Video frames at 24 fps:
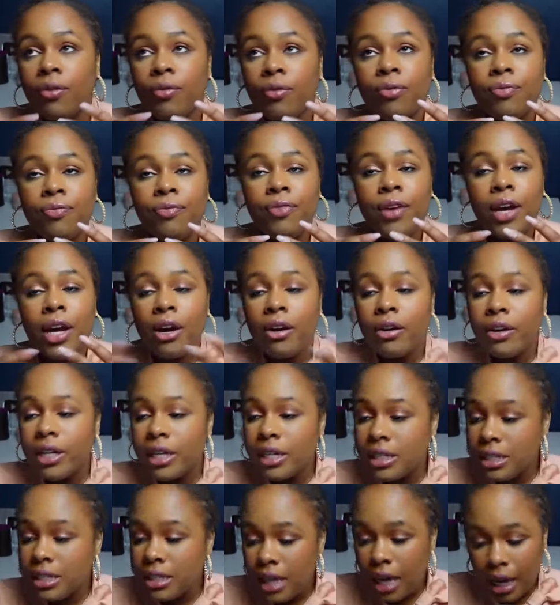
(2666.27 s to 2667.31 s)

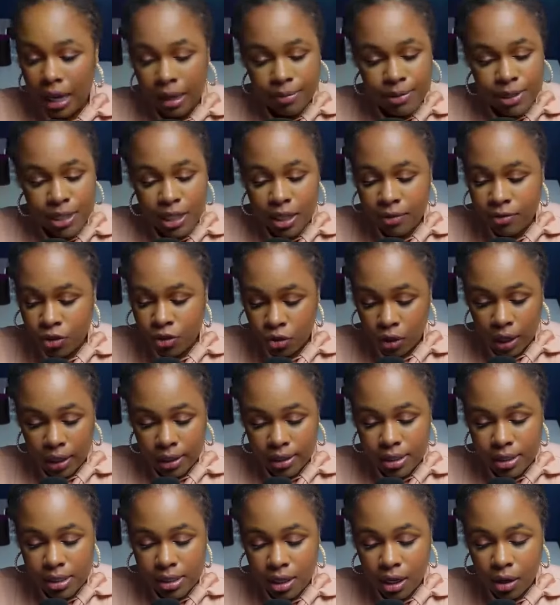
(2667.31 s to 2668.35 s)
various types of
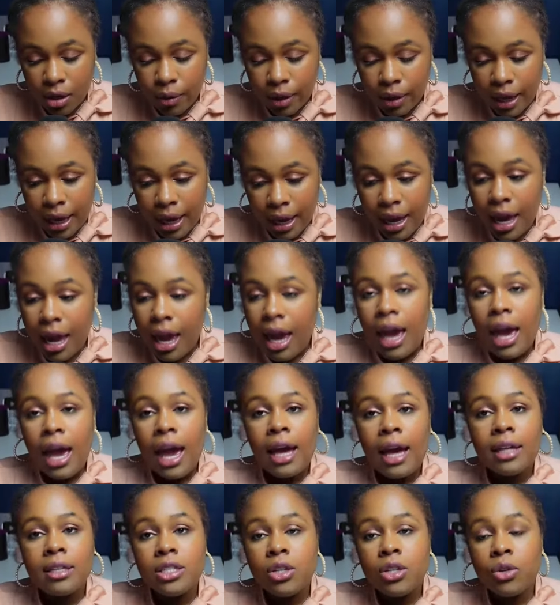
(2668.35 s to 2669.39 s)
drugs. Okay.
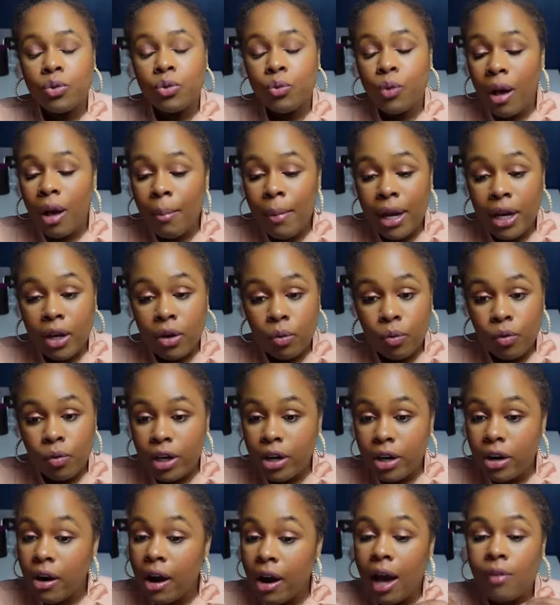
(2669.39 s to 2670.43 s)
And so throughout my
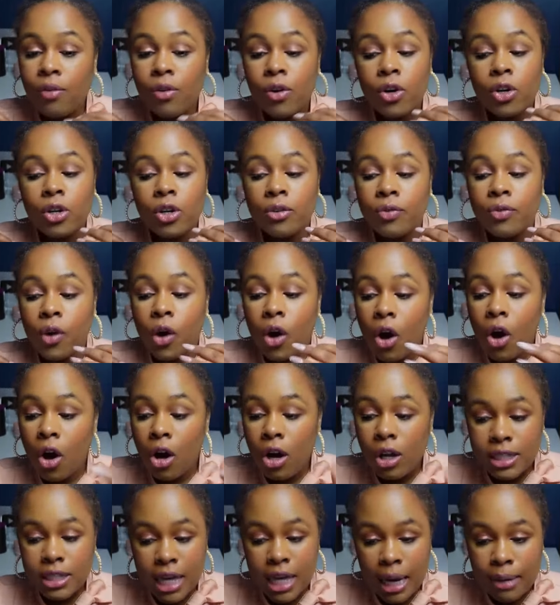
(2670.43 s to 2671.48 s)
career, I've heard of
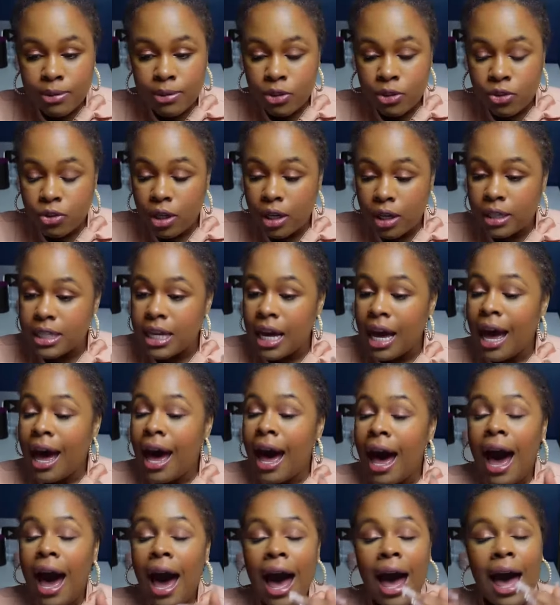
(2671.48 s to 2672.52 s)
all types of drugs.
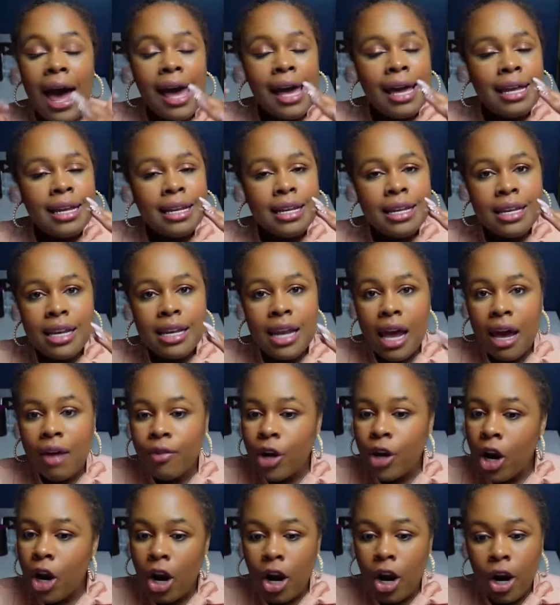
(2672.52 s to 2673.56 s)
I ain't never
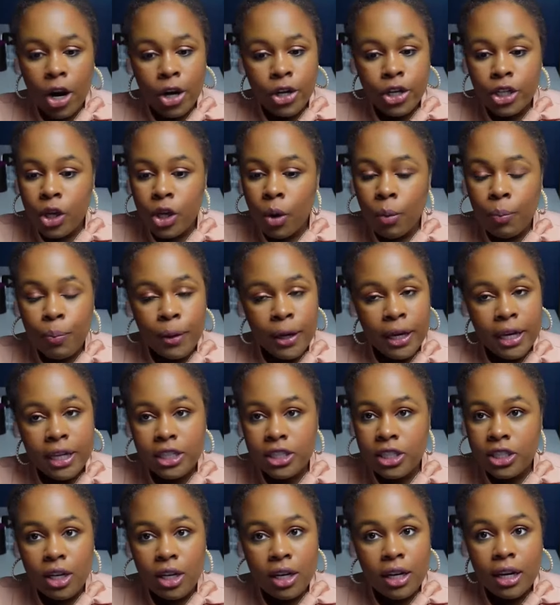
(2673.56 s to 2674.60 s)
heard of no
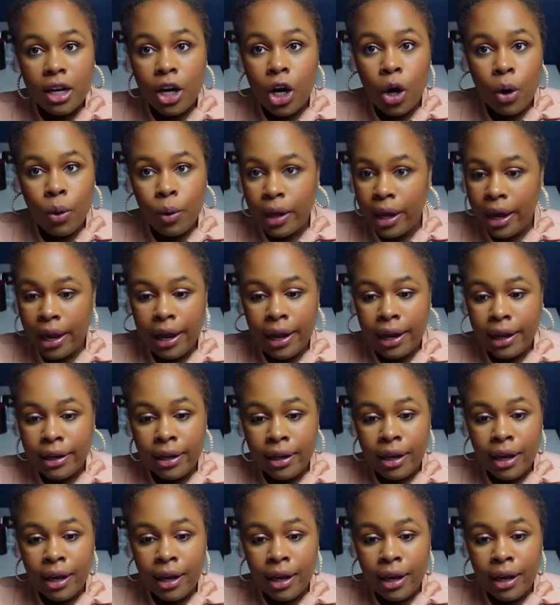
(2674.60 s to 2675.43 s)
pink cocaine